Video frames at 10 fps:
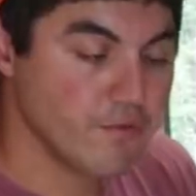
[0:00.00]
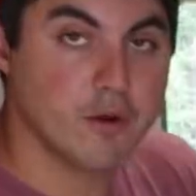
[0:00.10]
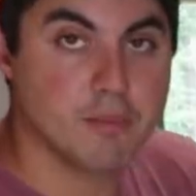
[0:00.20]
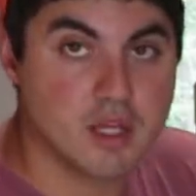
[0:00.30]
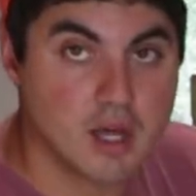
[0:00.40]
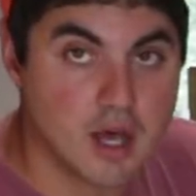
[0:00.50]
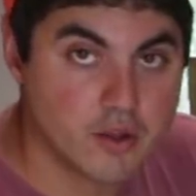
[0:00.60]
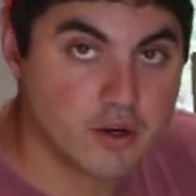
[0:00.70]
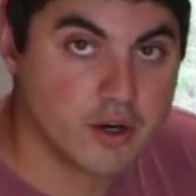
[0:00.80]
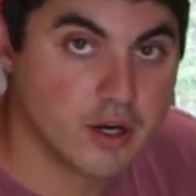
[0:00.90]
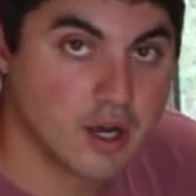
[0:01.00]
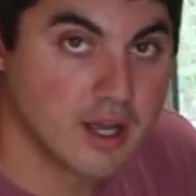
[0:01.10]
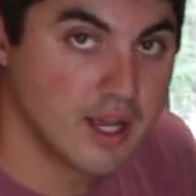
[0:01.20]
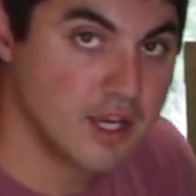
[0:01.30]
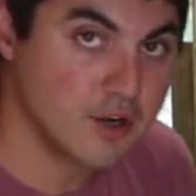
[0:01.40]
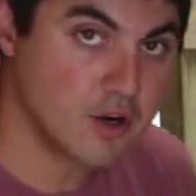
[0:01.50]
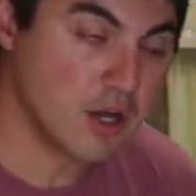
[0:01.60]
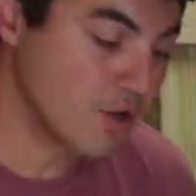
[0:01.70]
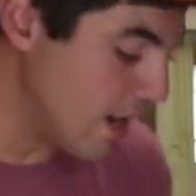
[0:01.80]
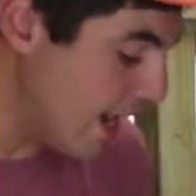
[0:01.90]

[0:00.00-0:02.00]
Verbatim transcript: from the color in her under